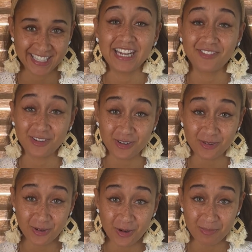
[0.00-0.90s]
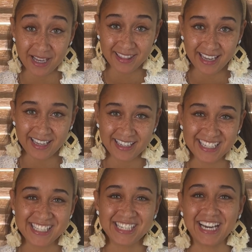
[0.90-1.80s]
And if you don't know about that,
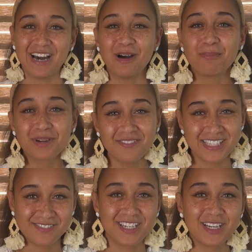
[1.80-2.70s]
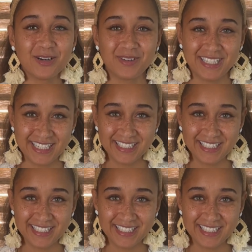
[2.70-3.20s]
check out a previous video we did.